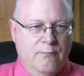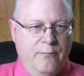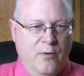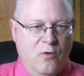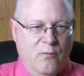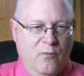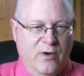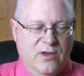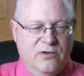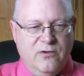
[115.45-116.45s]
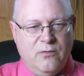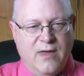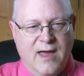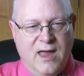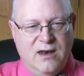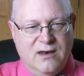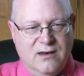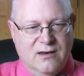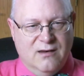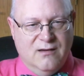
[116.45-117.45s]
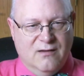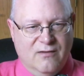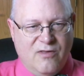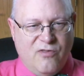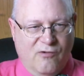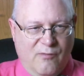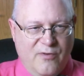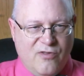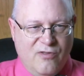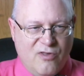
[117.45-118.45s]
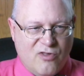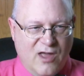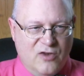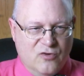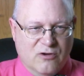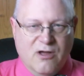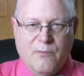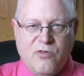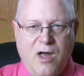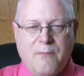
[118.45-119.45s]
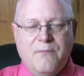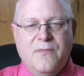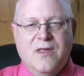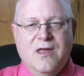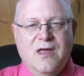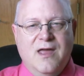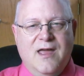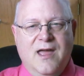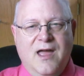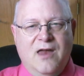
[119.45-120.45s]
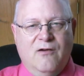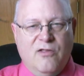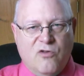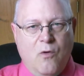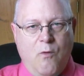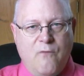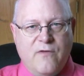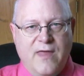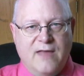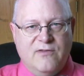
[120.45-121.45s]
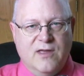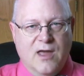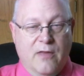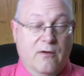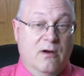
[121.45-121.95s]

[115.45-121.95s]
Boom. When you do that, the syllabus and the schedule comes up, and let's go over that together.